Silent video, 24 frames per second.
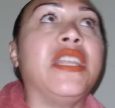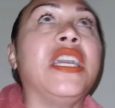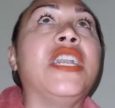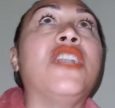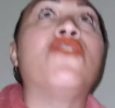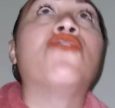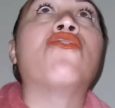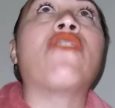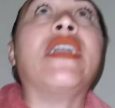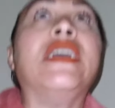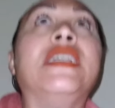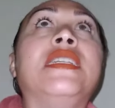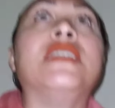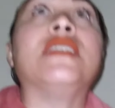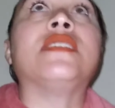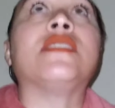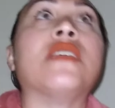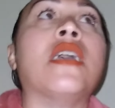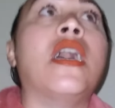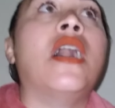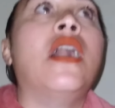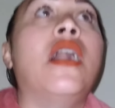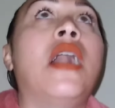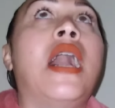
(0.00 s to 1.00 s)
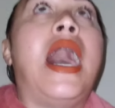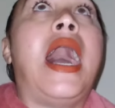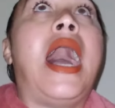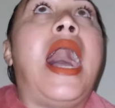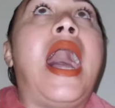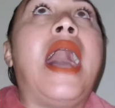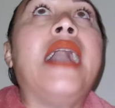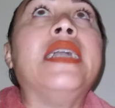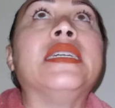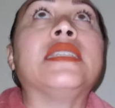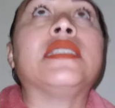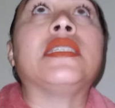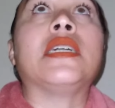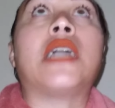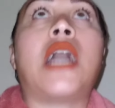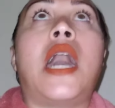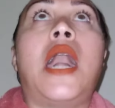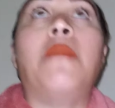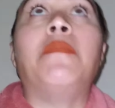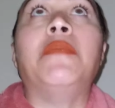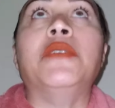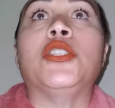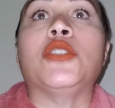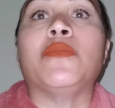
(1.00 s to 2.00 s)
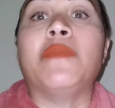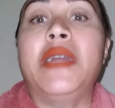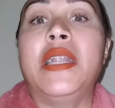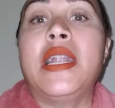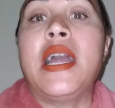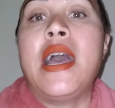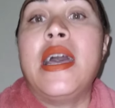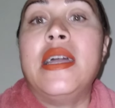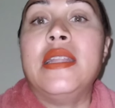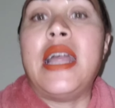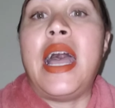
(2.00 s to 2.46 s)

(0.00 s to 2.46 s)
The greatest, highest accomplishment